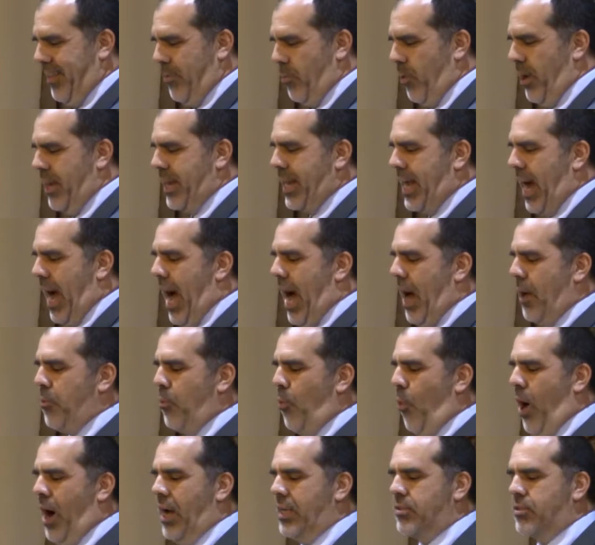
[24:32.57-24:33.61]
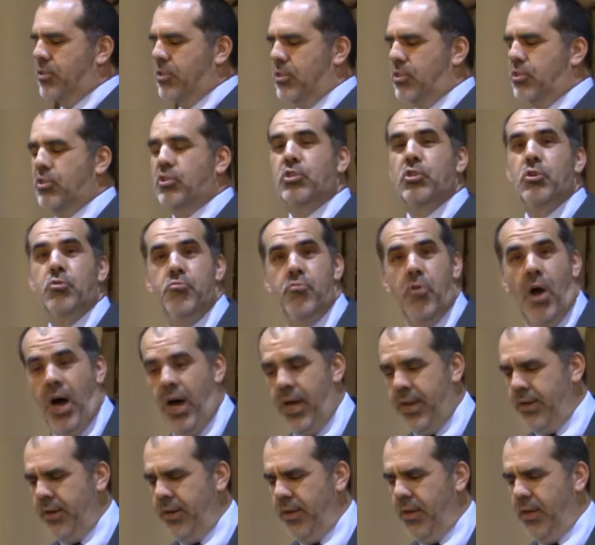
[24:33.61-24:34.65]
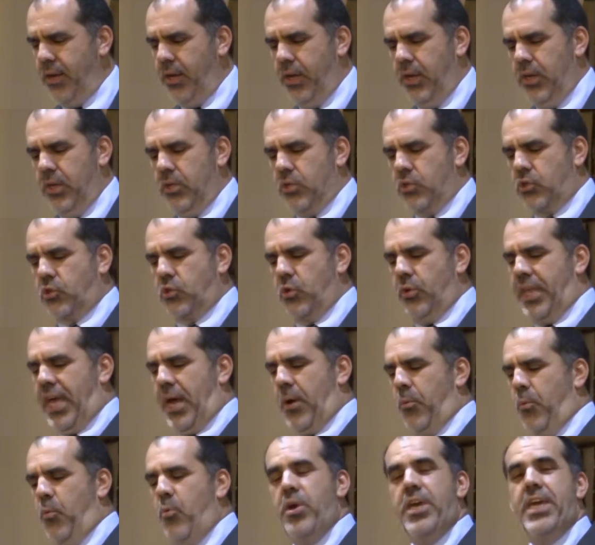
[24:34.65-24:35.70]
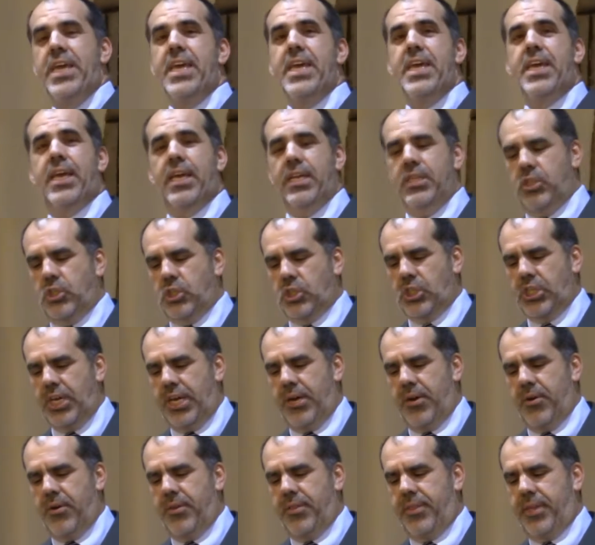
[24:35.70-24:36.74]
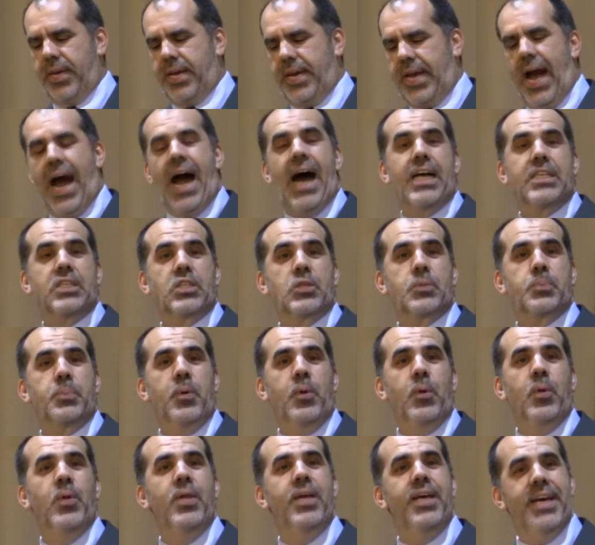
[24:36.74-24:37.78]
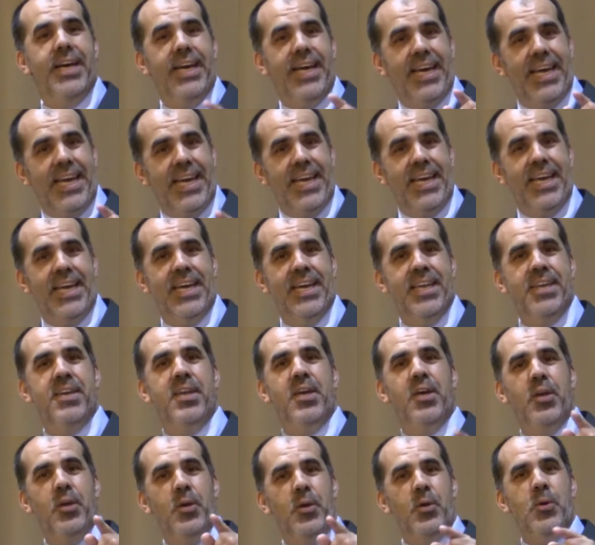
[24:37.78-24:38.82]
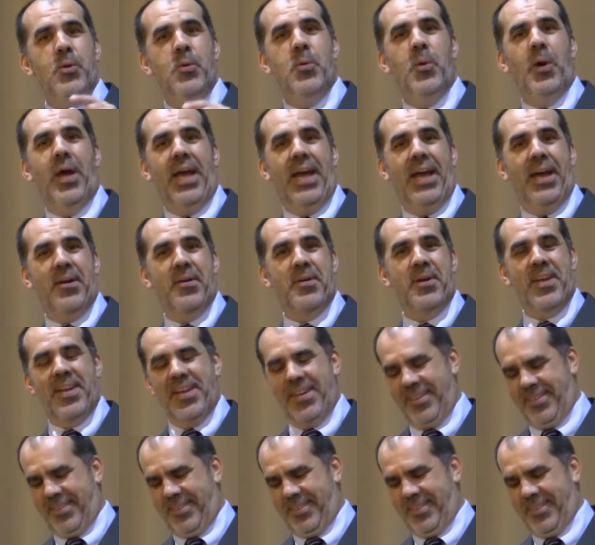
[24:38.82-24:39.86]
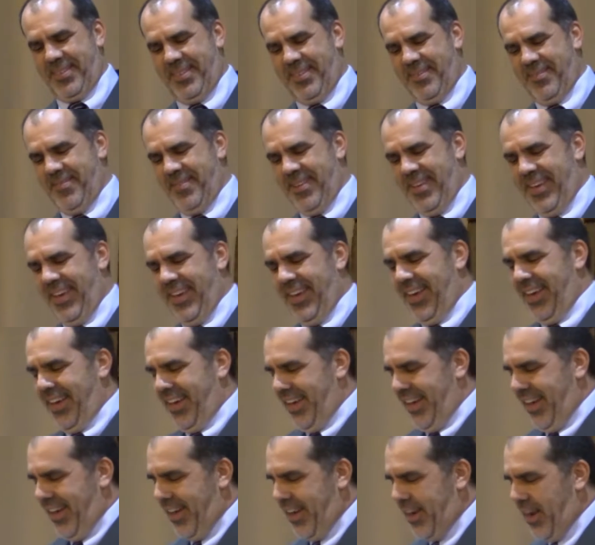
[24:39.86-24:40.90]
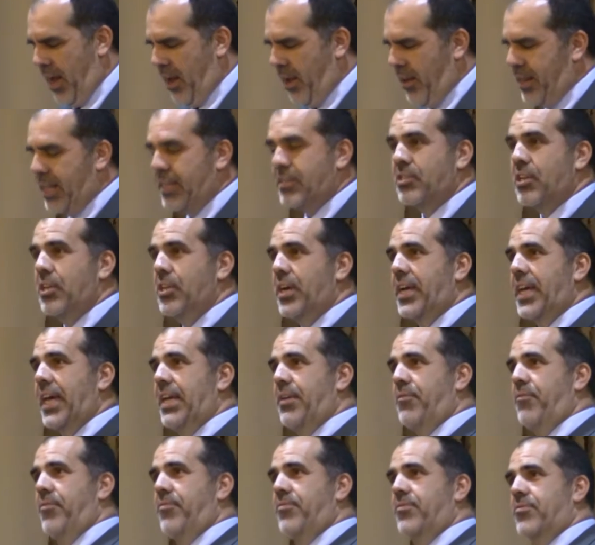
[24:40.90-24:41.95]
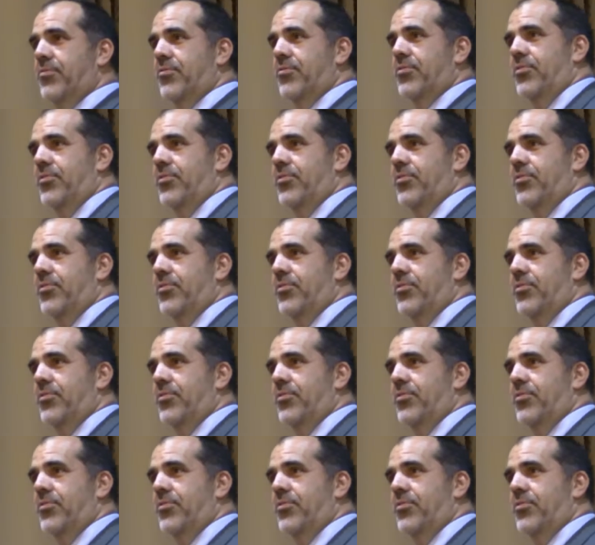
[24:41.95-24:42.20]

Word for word: when God wants us to run so that we can share the gospel in new areas. Now let's look at